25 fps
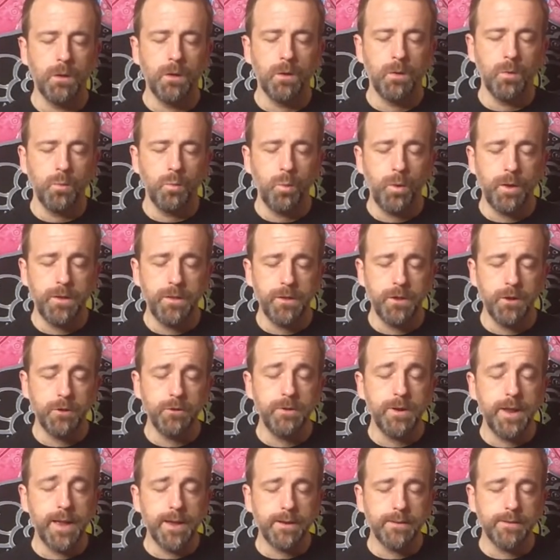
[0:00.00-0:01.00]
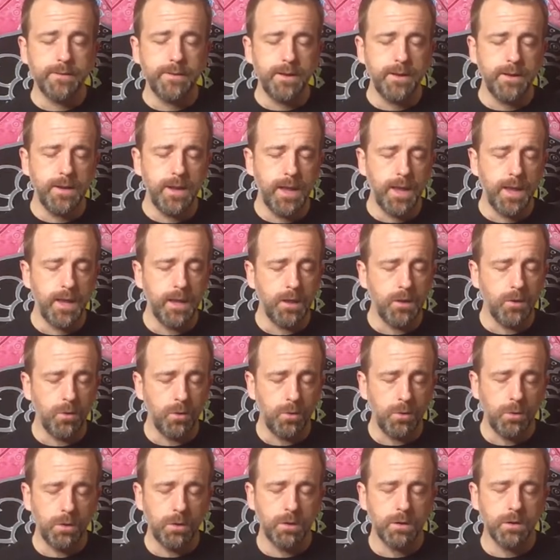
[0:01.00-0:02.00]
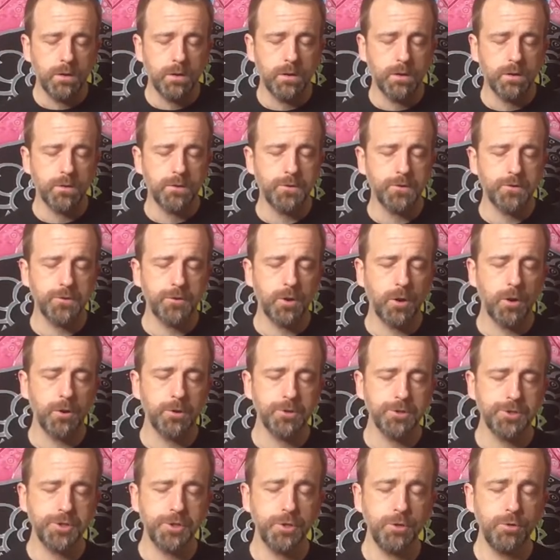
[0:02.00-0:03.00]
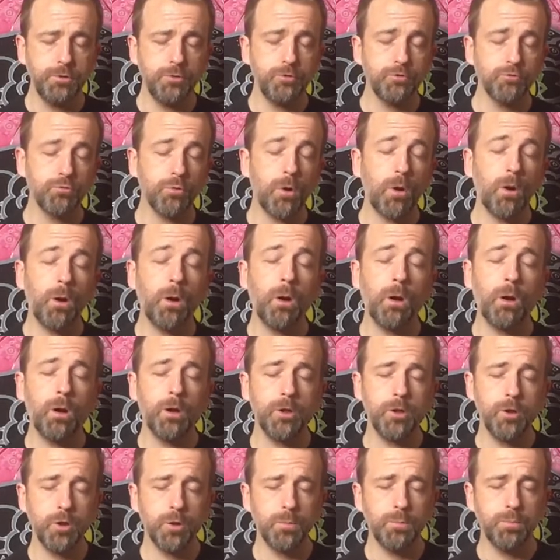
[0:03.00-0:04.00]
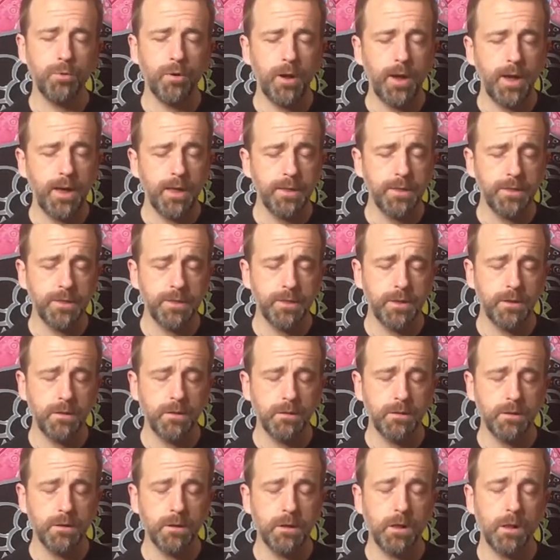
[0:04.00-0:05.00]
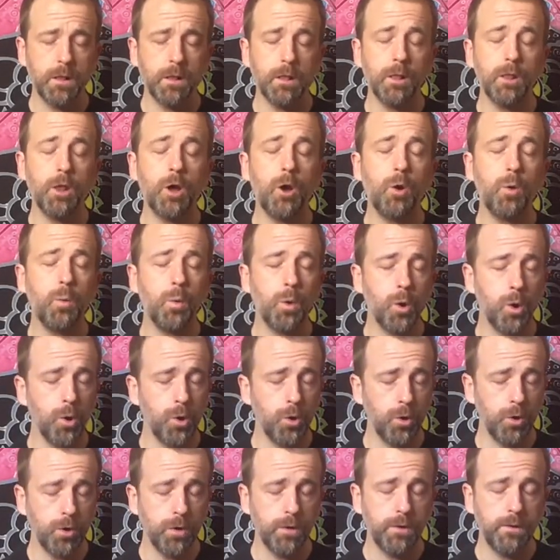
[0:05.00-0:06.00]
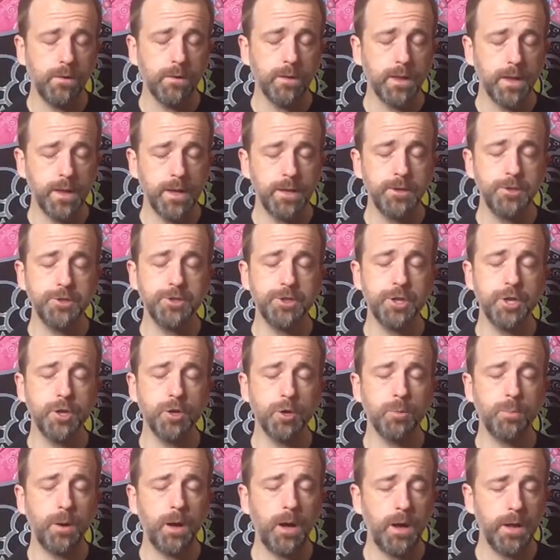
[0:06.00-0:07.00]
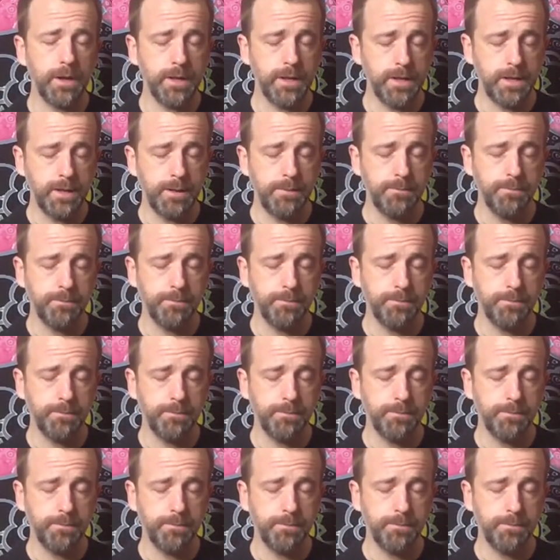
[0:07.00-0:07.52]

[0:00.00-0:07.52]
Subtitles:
With your next inhale, start to draw your breath lower into your body.